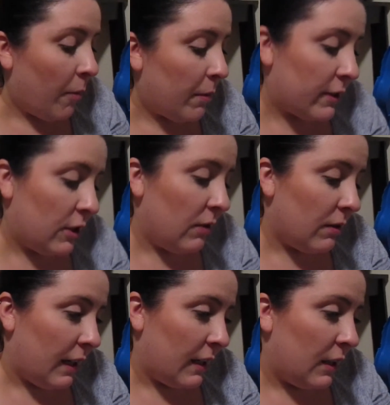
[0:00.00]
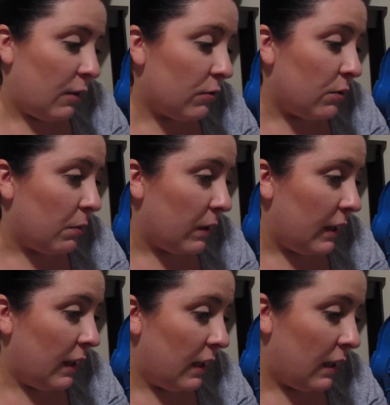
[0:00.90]
But Gio got a cute
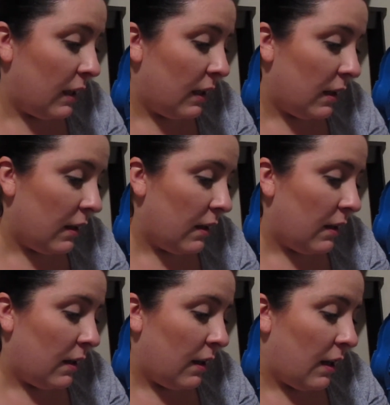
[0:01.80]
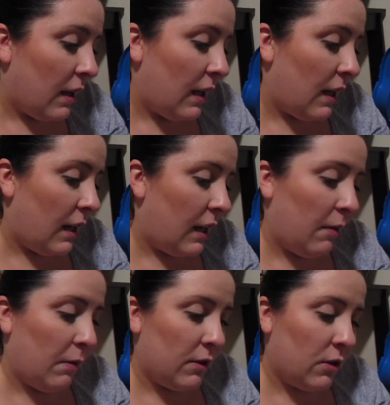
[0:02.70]
toy, and
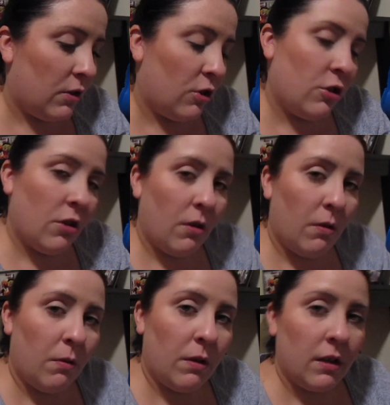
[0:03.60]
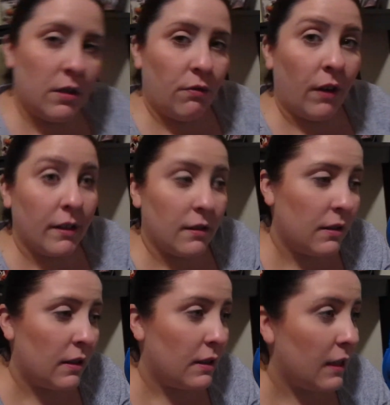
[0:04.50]
he wants to show his friends,
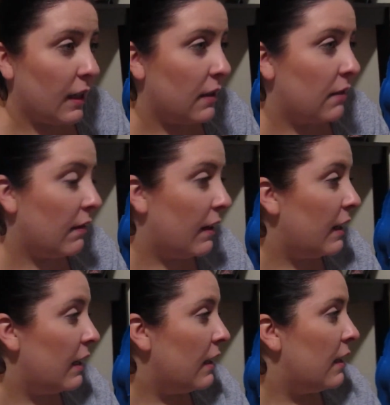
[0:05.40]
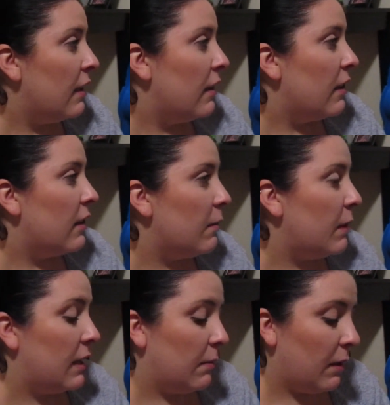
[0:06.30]
he said, right? Yeah. You're gonna
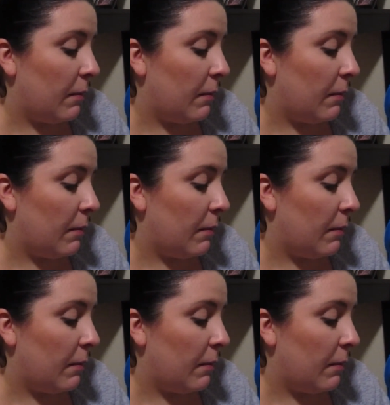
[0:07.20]
make them